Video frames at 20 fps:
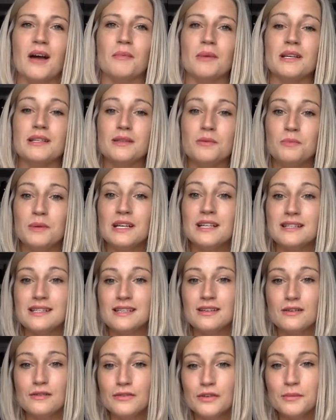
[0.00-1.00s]
is a big
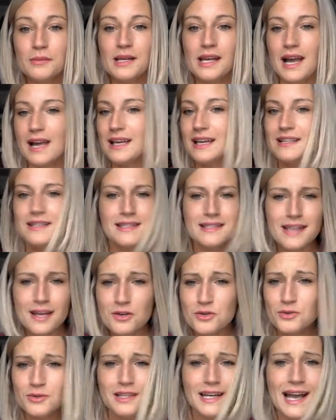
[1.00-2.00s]
deal for me. I can
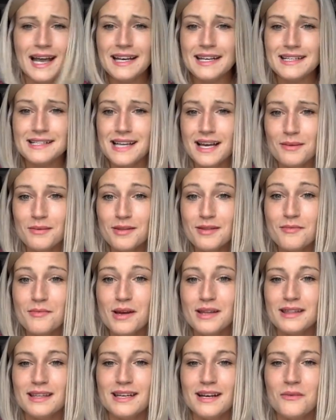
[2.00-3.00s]
schedule it any time of the
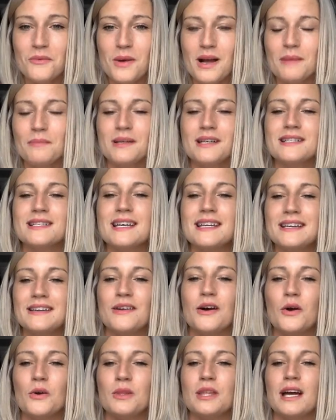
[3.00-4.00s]
month that I want because I
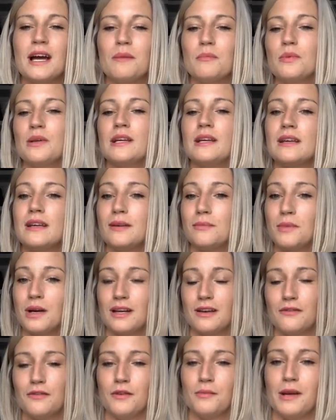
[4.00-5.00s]
know that I'm bringing in
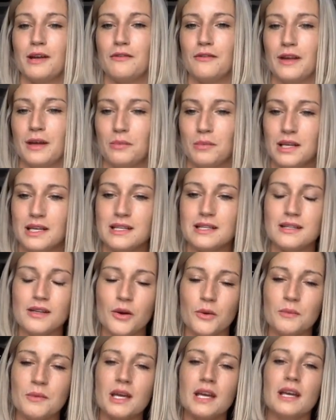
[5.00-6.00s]
money for my family.
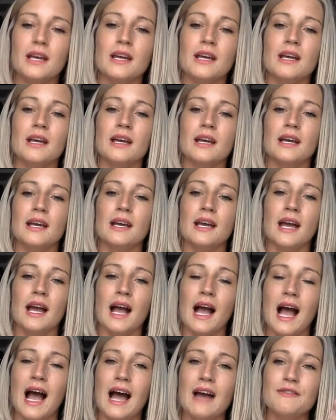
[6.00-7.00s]
So
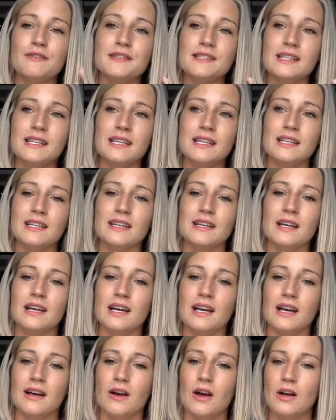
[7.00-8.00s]
I've seen
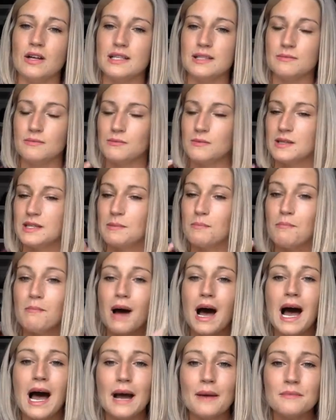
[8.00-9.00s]

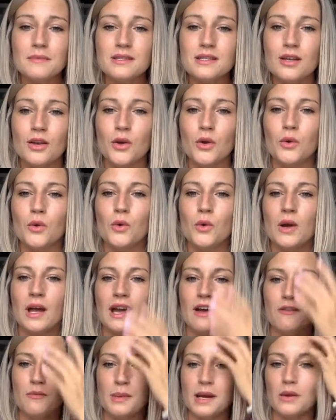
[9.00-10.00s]
moms who
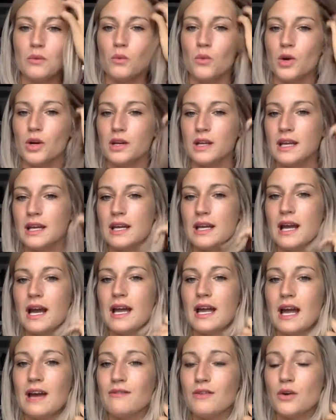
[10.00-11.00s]
have been working.
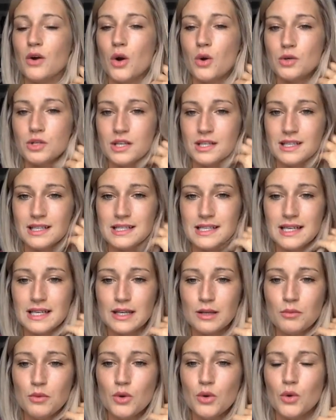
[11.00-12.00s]
I have a coach on the
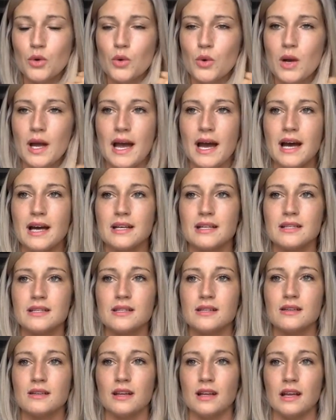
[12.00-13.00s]
team who has,